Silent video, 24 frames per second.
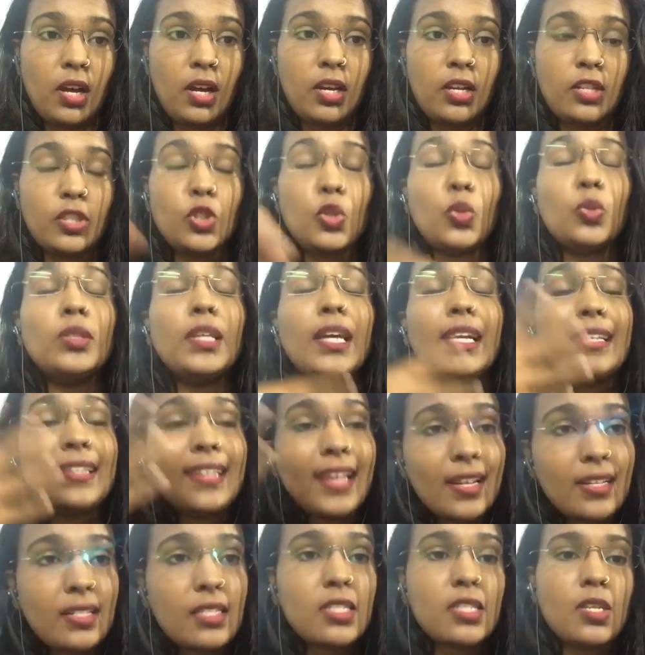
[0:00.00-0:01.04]
to the
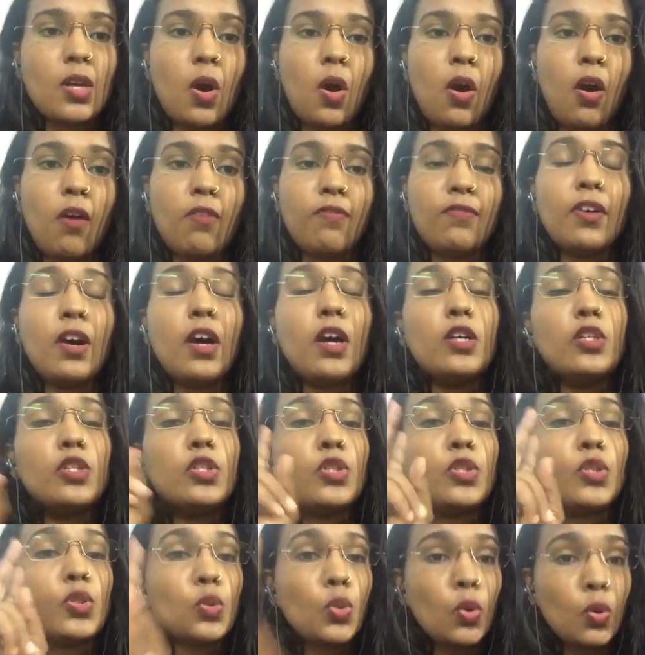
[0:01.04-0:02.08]
death of
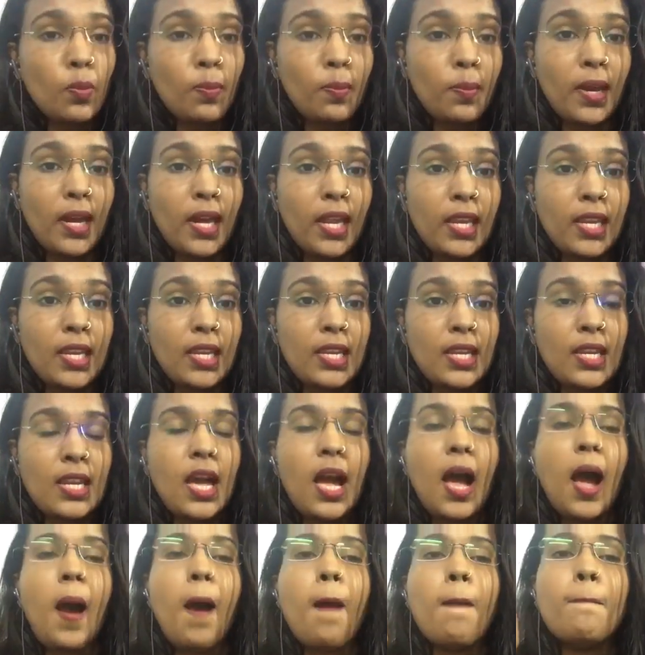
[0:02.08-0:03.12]
two men,
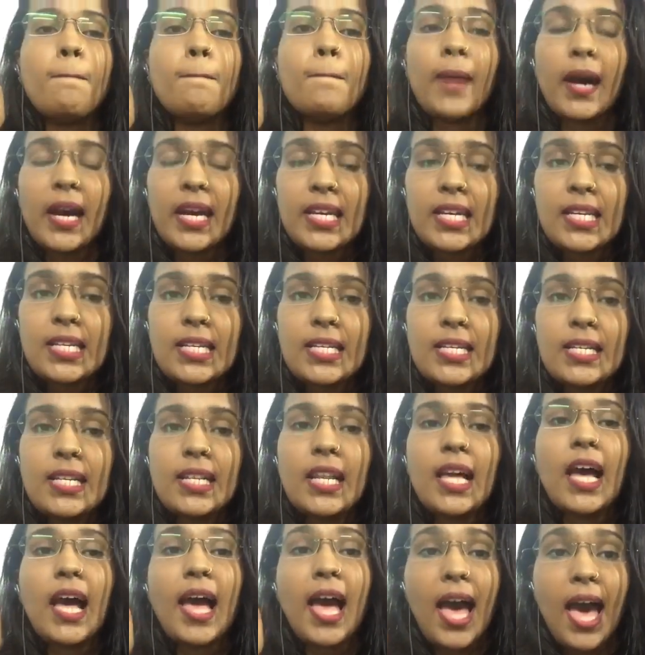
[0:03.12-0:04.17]

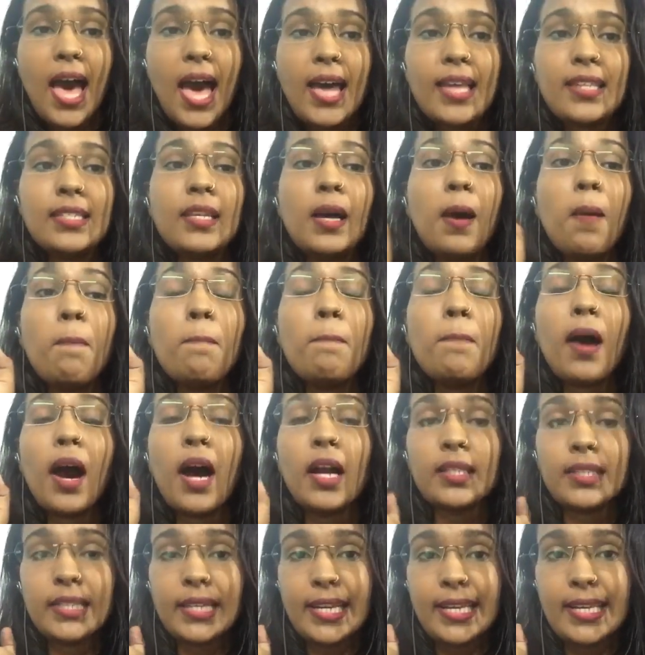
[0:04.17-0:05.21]
Michael and
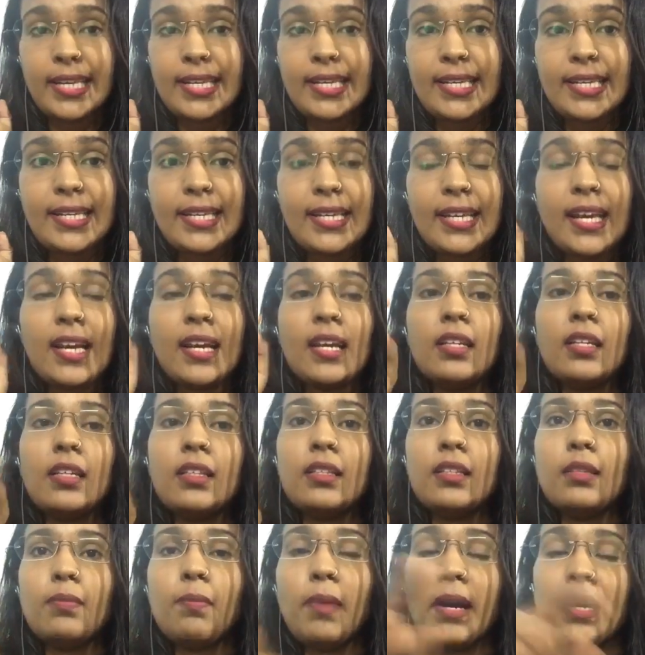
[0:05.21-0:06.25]
Bartley.
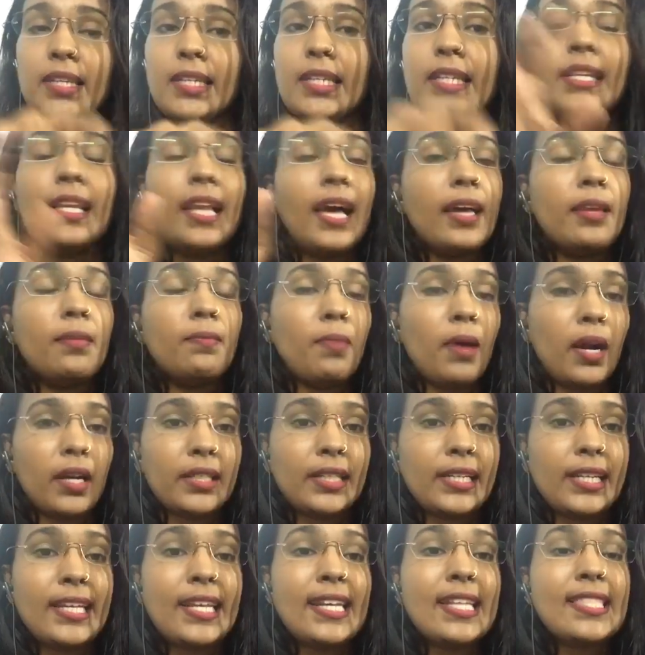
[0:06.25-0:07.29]
Michael and
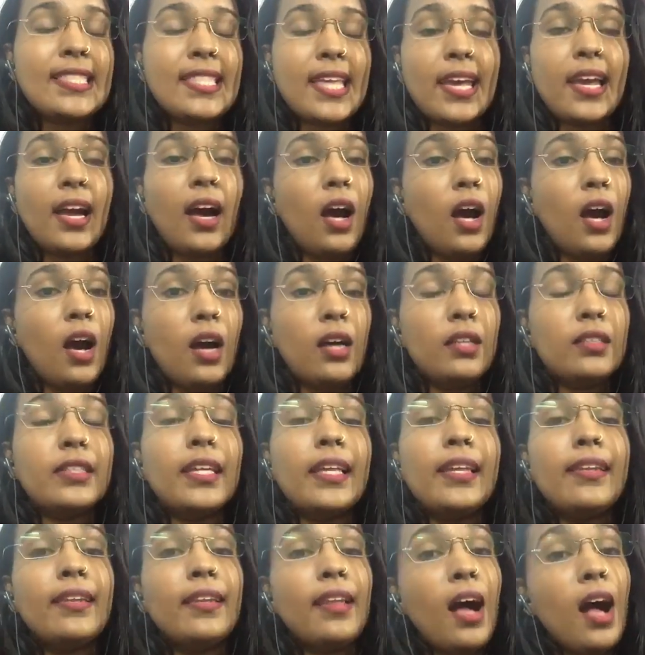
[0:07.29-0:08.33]
Bartley, they are the
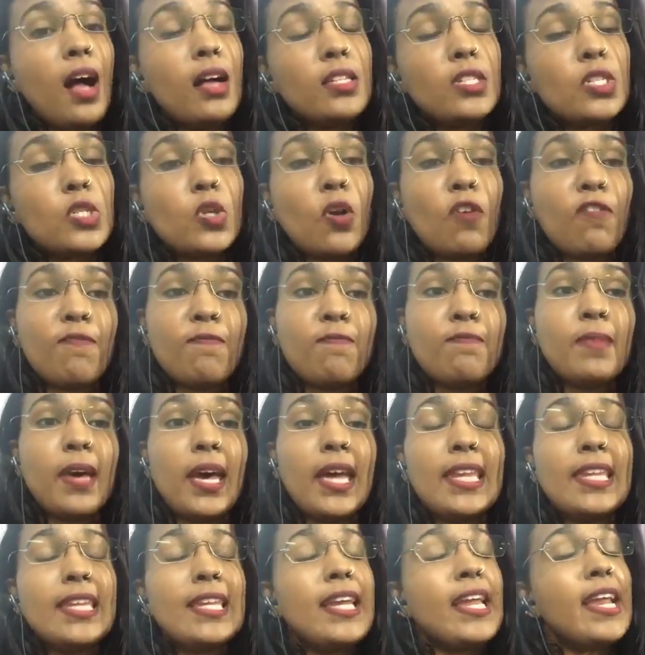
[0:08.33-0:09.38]
last of
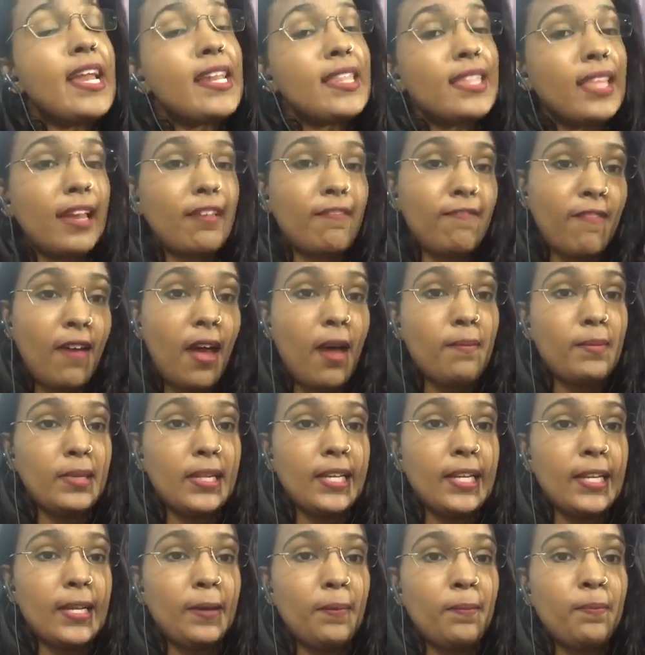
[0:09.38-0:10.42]
men in that
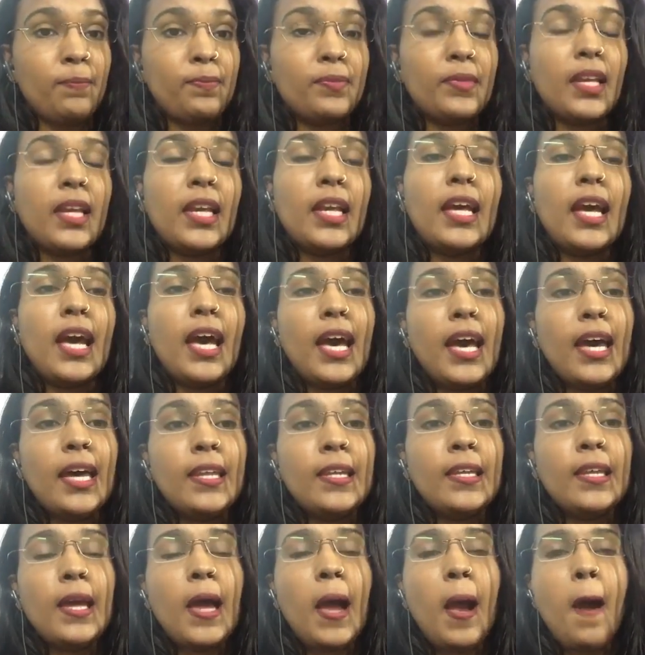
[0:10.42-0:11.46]
family, and
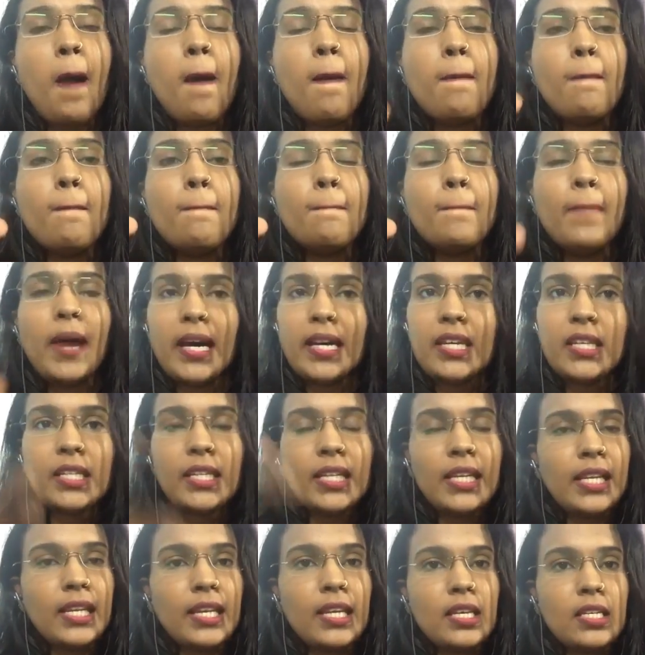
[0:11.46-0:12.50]

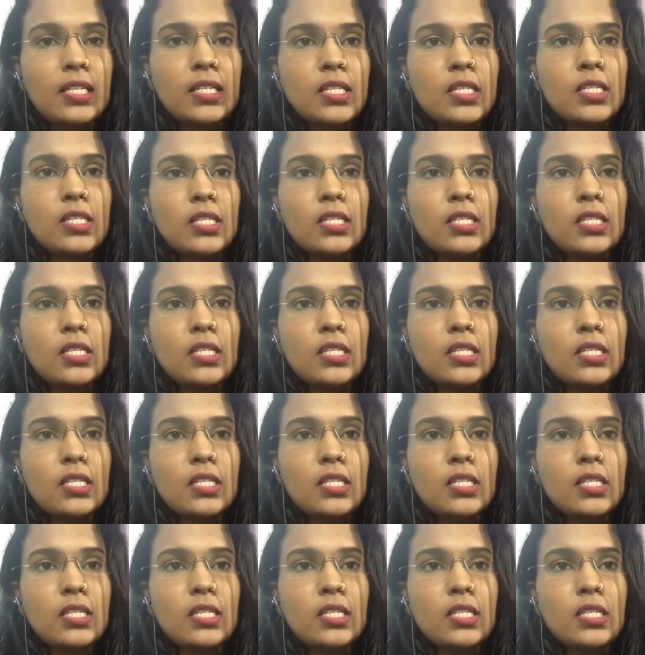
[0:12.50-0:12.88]
Michael is